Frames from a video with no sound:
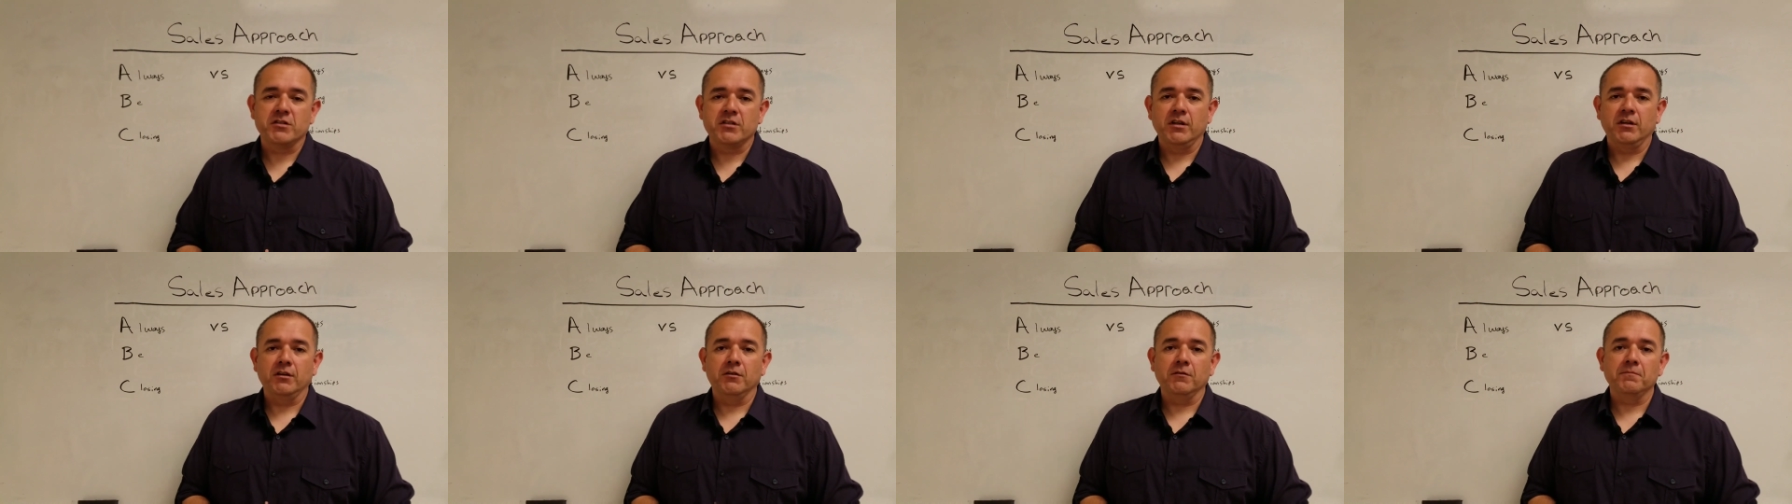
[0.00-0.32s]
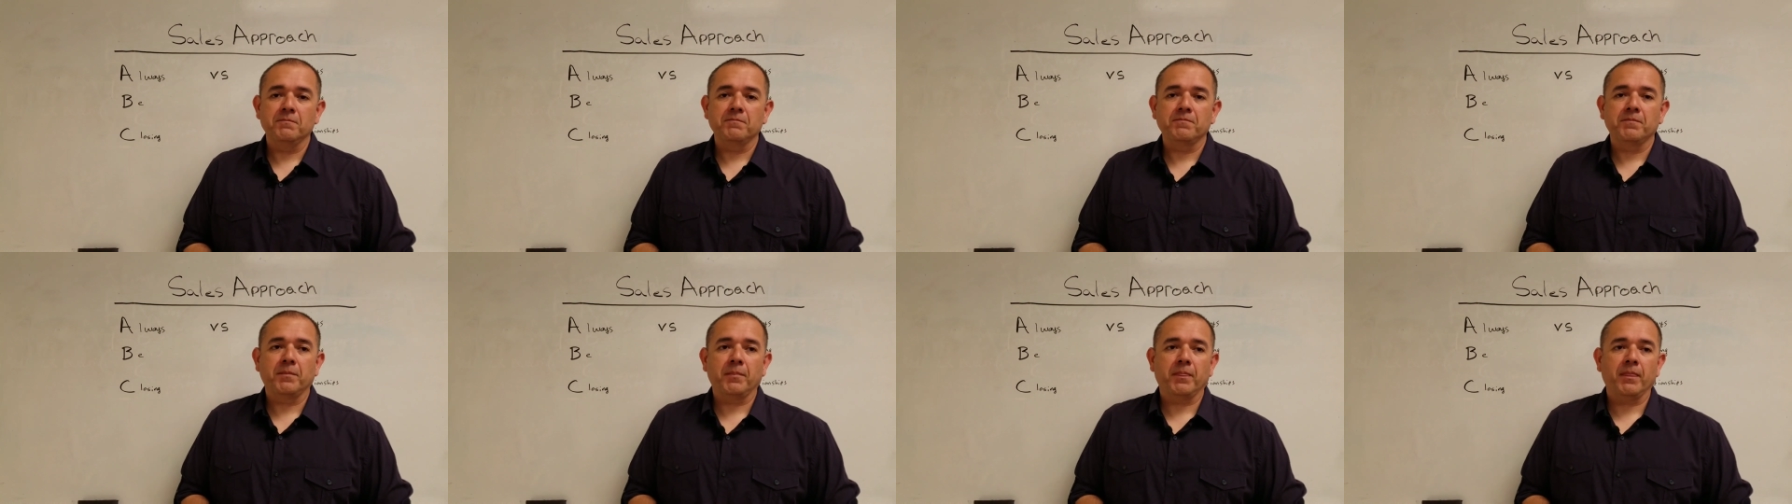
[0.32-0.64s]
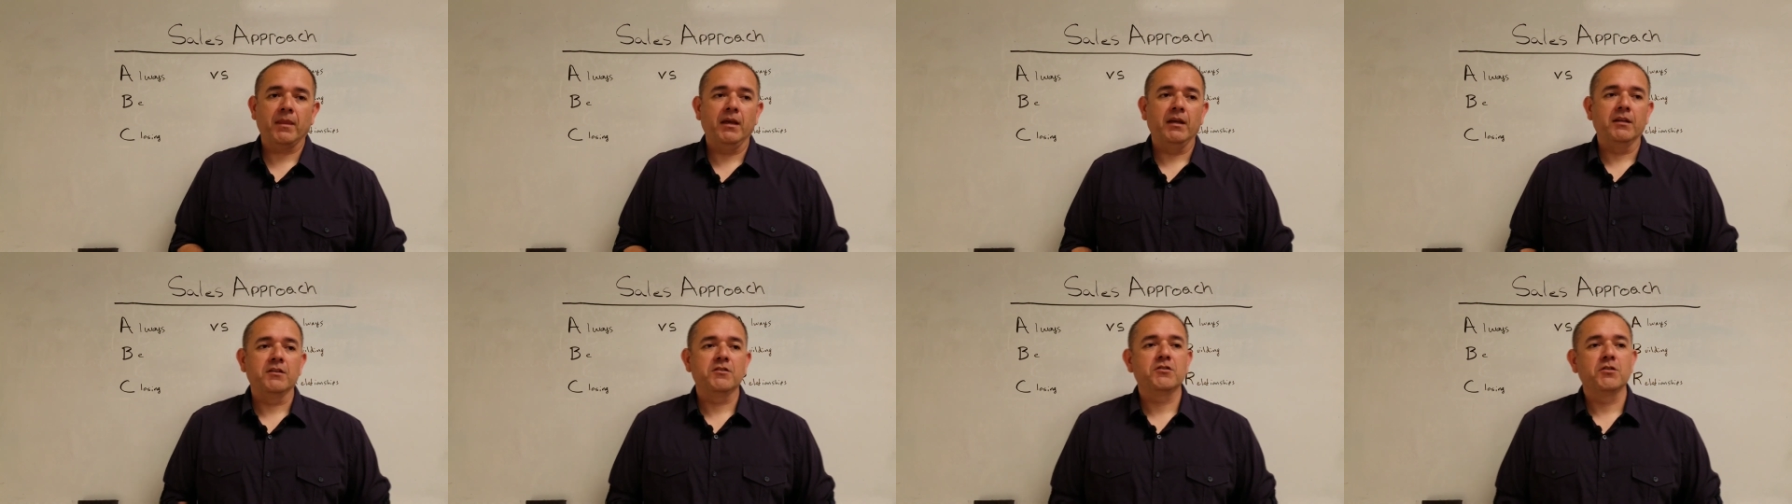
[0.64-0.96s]
a sale.
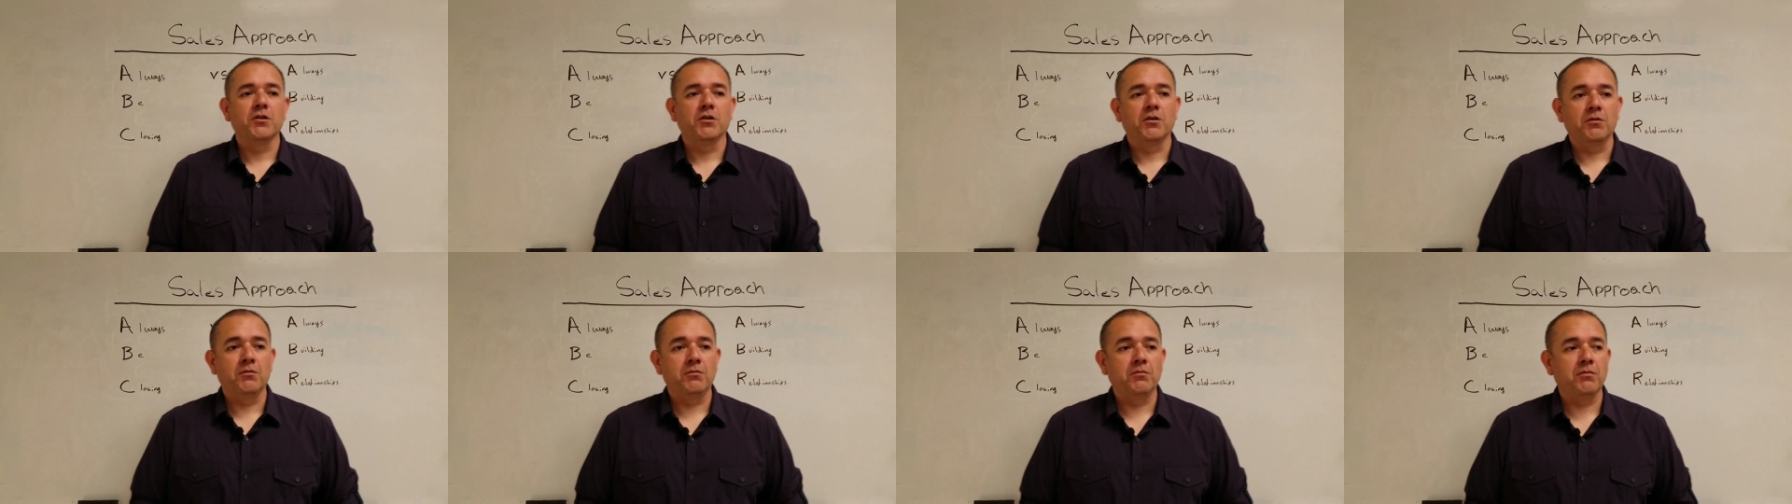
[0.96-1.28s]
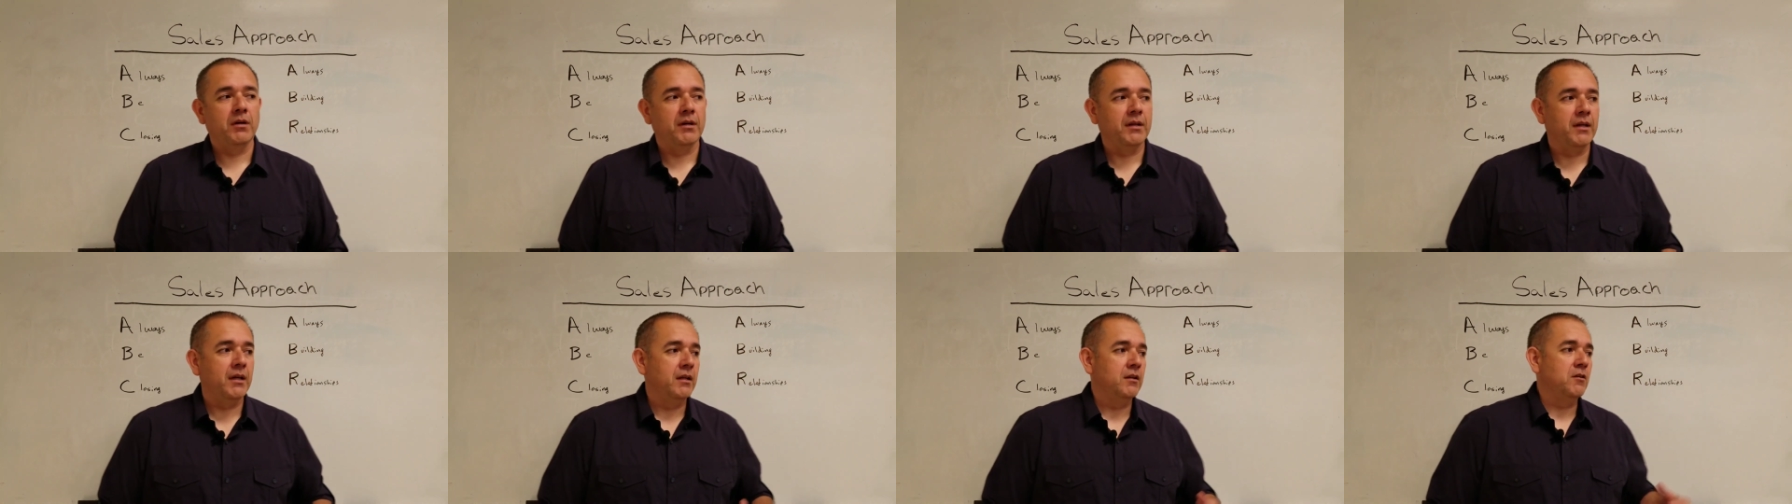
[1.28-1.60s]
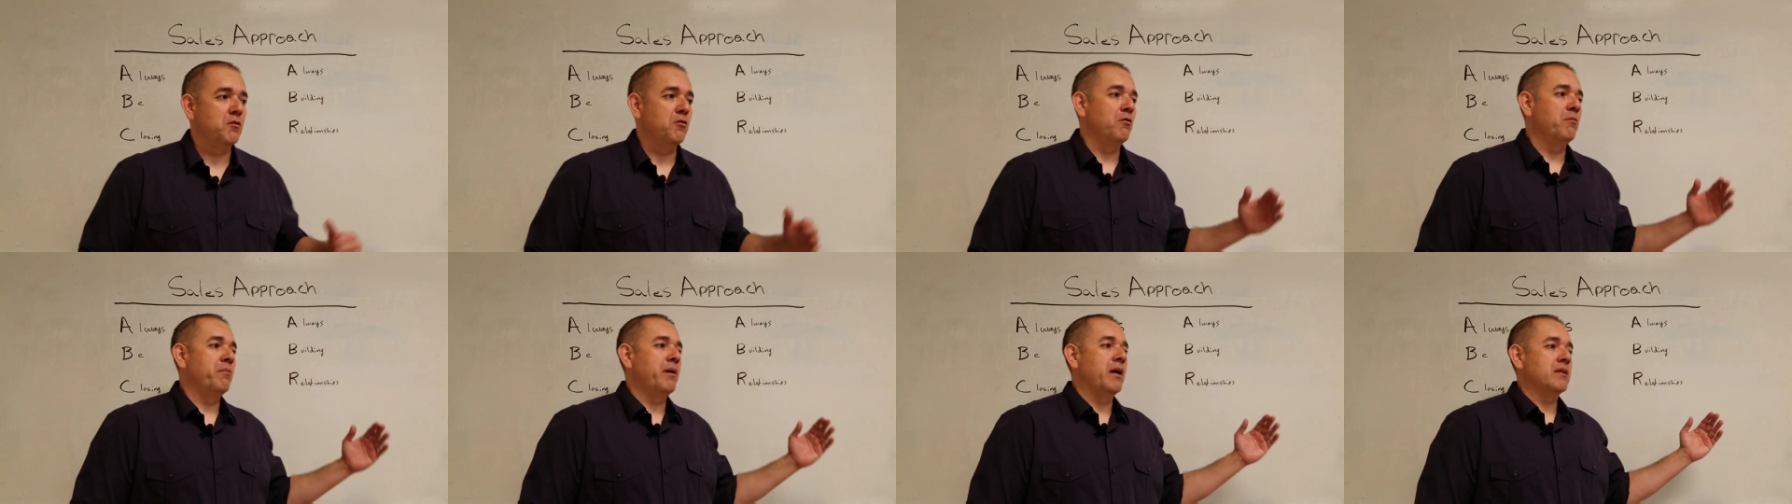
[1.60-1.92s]
And so
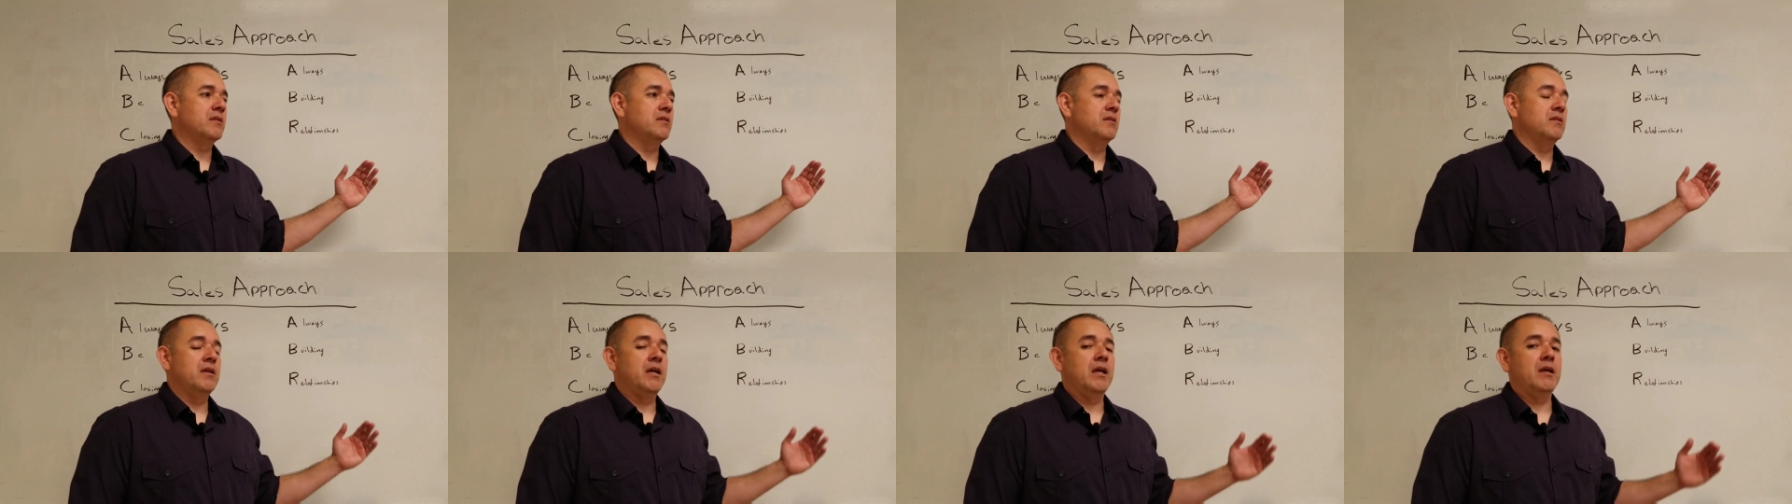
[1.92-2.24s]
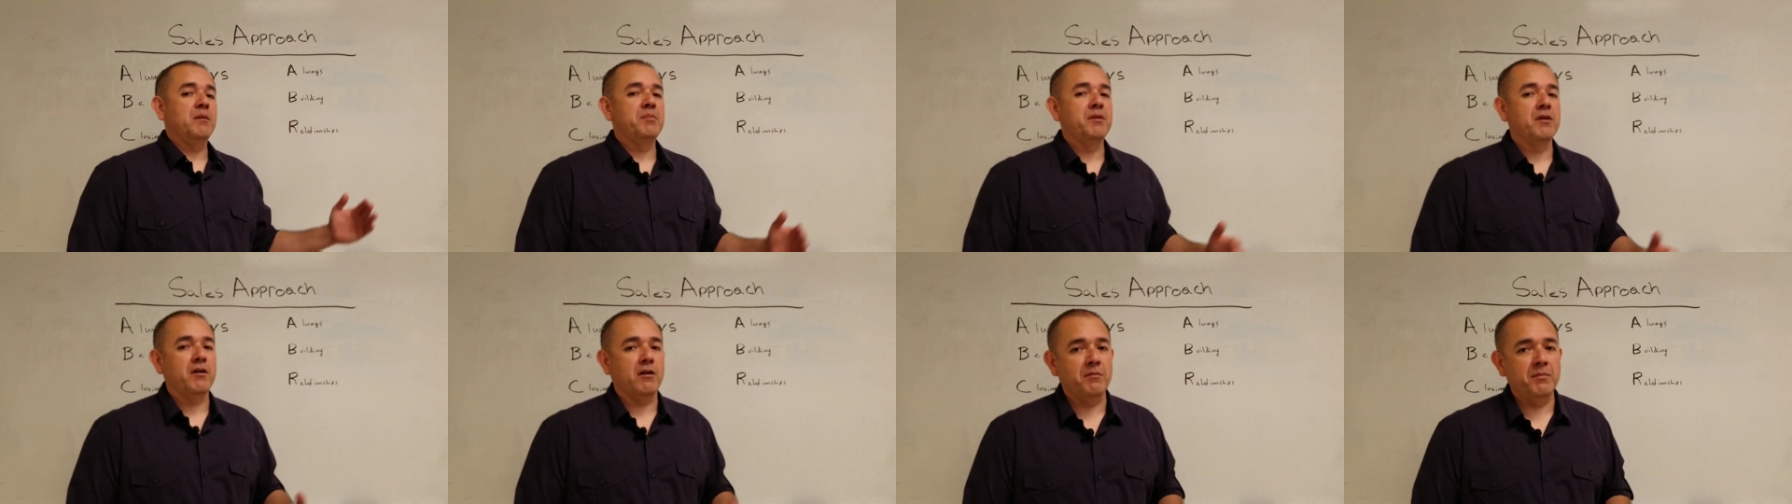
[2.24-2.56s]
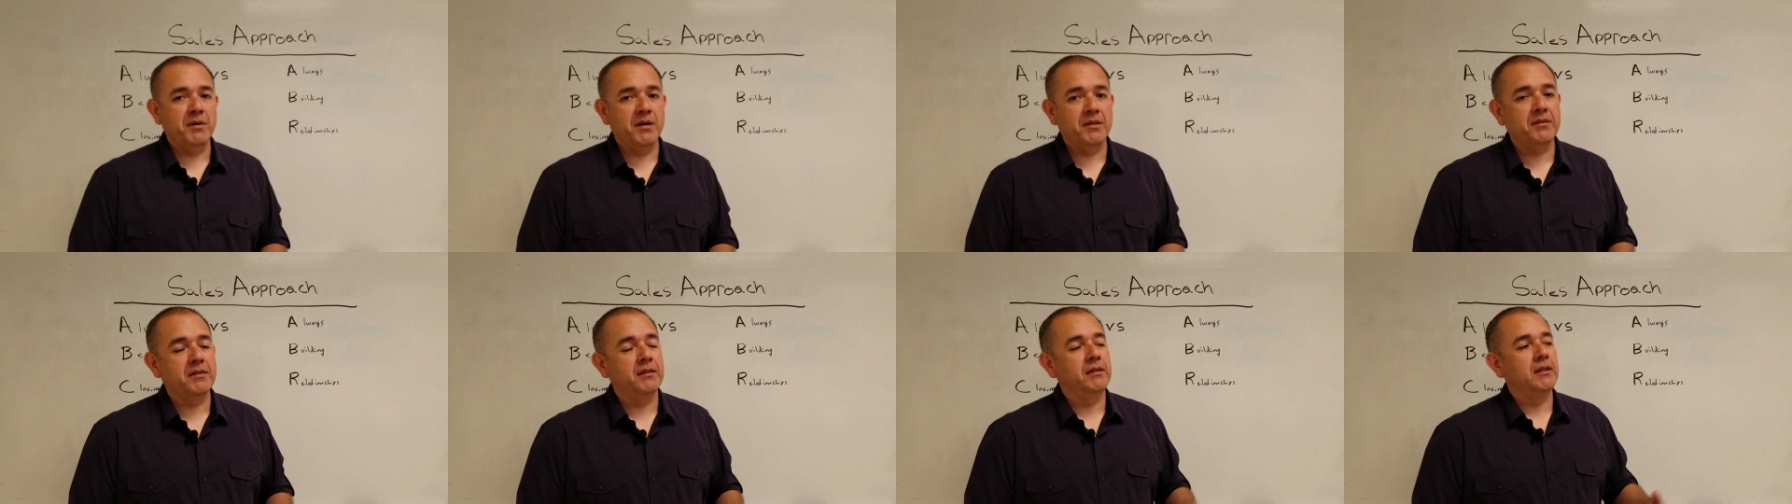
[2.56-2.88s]
again, going back to the
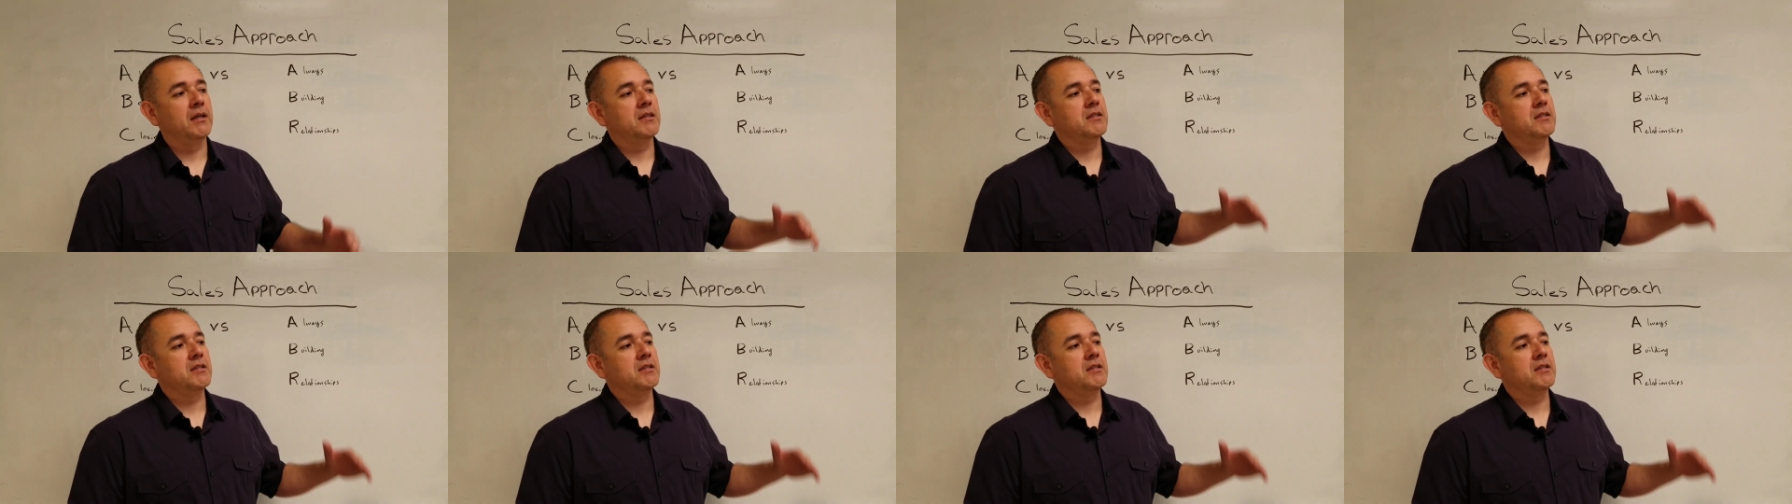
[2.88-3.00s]
ABR method,